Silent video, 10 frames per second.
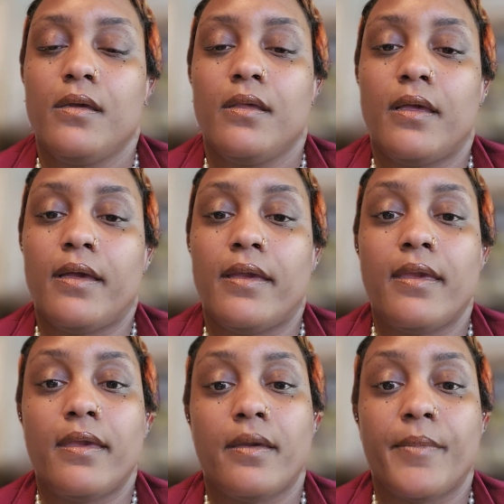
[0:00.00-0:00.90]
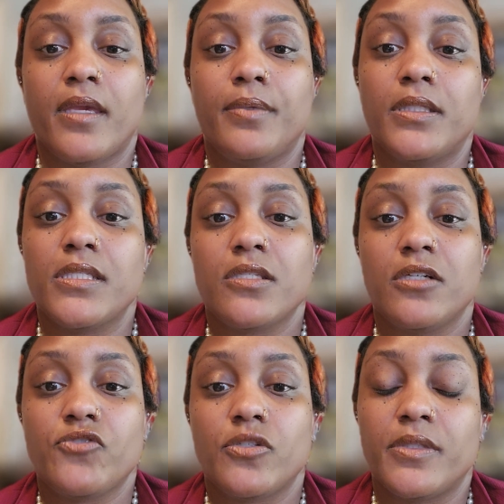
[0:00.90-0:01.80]
I am a police
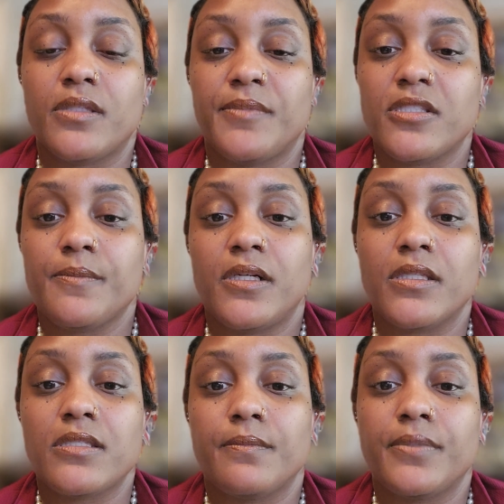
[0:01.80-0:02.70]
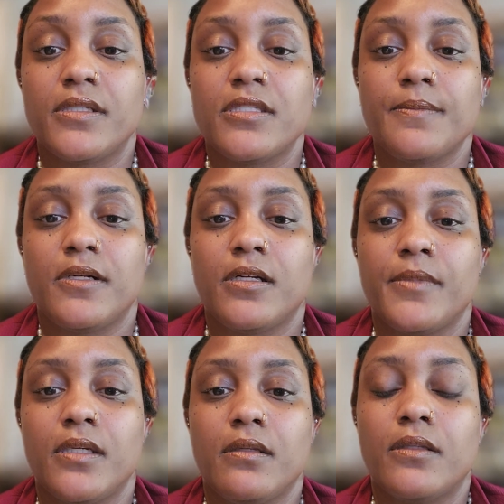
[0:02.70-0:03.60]
officer with the Metropolitan Police
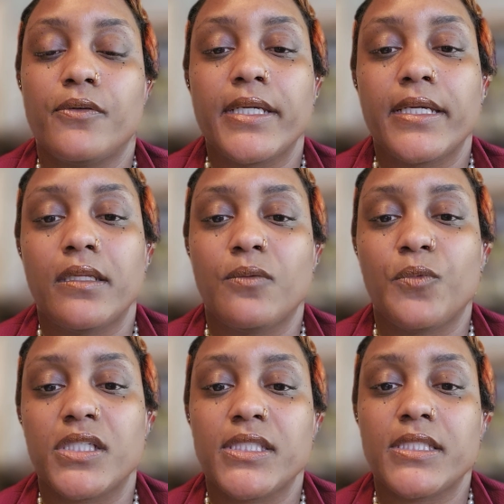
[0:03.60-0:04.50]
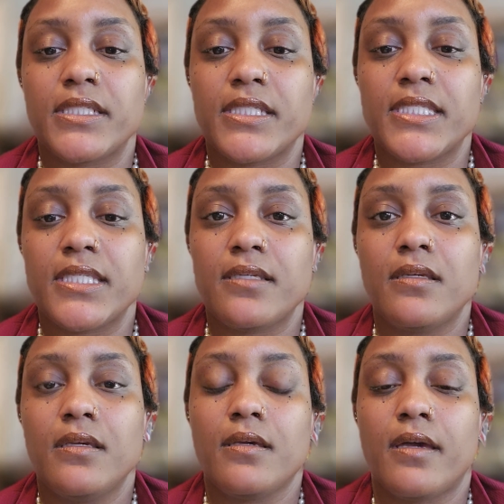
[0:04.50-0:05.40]
Department located in Washington, D.C.